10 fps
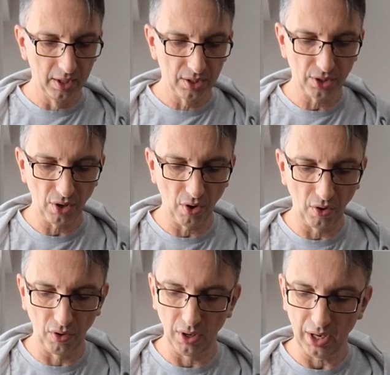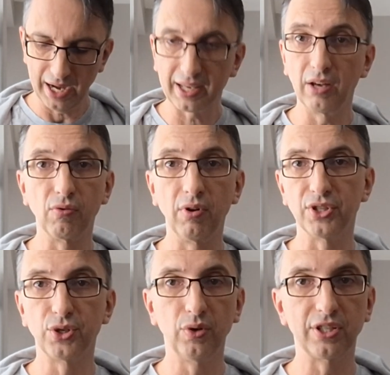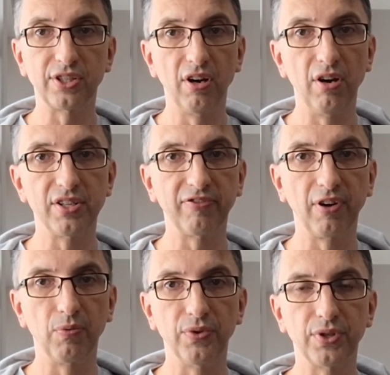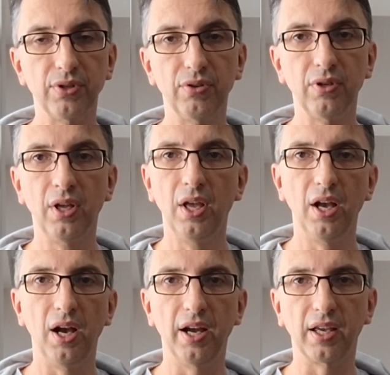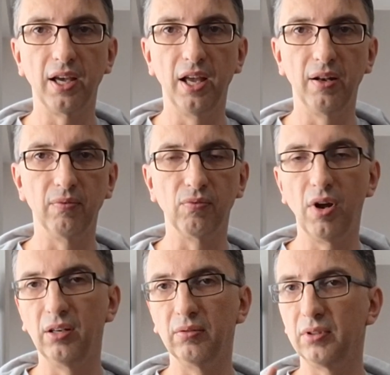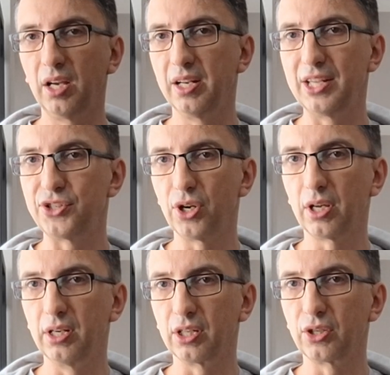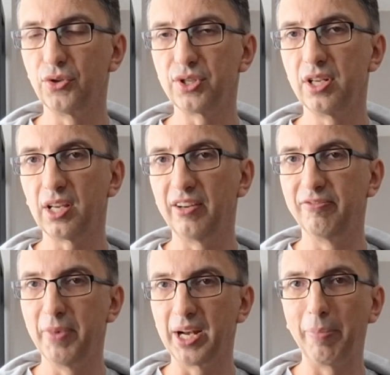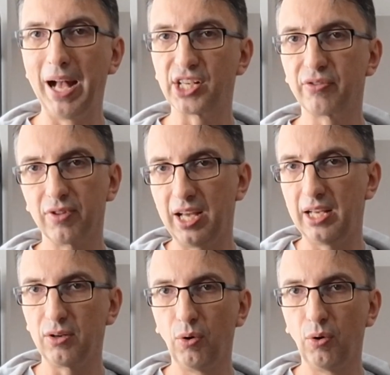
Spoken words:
So I can run 2 guitars if I want to. I can run an electric and an acoustic. I've made a patch for that.